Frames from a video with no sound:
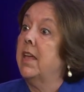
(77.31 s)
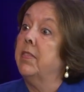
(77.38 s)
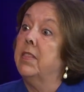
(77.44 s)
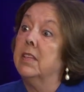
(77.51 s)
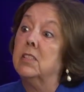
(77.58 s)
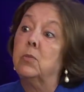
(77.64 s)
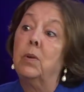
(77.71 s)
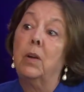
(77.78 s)
And
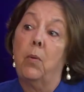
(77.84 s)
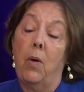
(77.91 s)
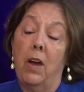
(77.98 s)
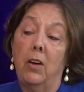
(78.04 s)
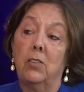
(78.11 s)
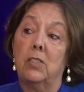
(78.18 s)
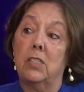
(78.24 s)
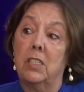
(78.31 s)
this
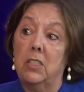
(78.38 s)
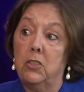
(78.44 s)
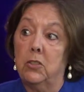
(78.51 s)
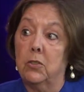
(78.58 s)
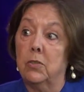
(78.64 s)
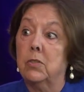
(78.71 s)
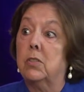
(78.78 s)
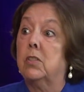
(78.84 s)
requires
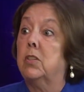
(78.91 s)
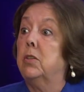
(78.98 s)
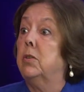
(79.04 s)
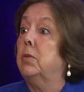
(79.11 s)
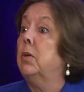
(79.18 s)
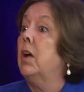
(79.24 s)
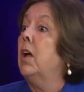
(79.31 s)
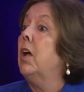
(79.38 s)
teachers
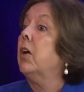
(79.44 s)
to